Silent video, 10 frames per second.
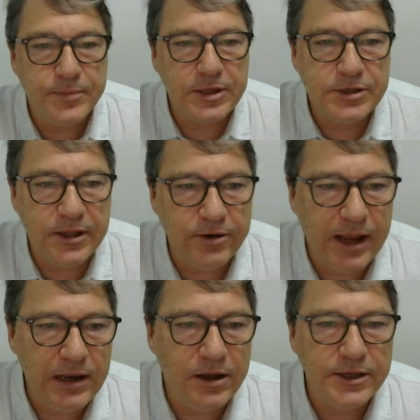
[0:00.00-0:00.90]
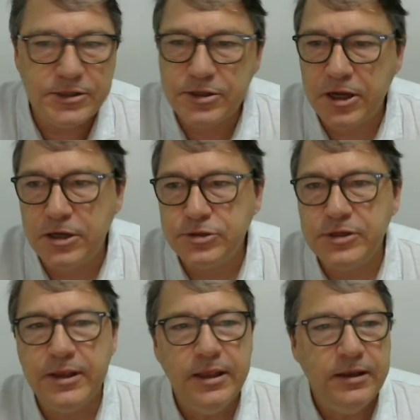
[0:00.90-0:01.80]
So there are line styles.
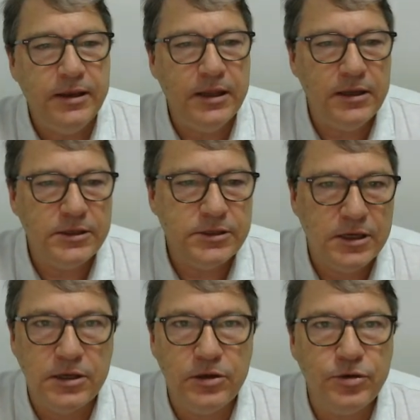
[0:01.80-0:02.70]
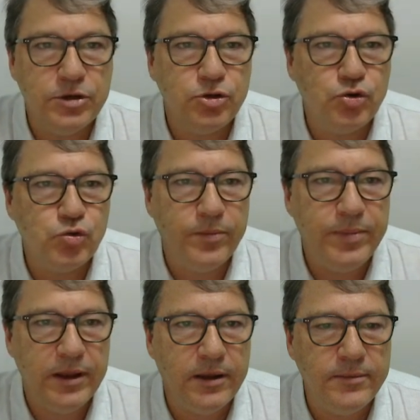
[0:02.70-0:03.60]
Now let's take a look at
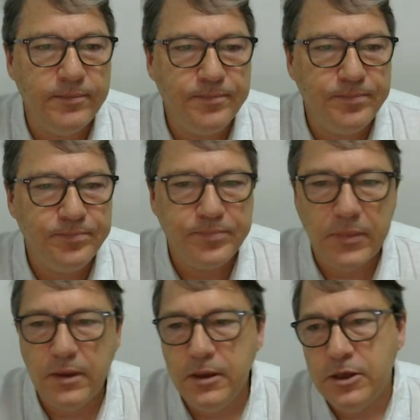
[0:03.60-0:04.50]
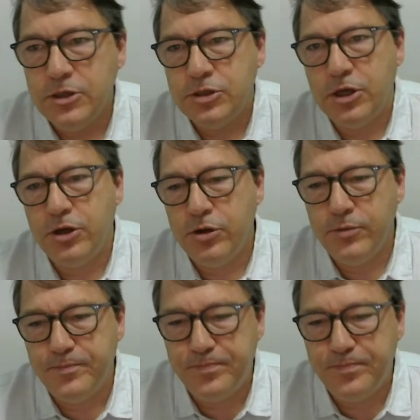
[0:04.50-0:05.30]
dropout. So